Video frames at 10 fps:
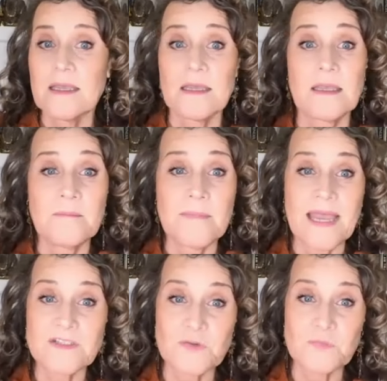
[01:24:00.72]

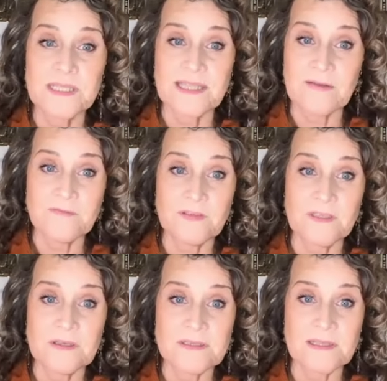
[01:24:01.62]
Imagine what that
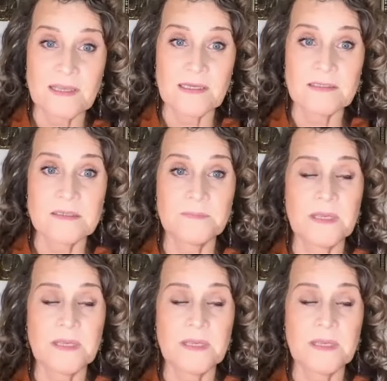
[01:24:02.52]
feels like to be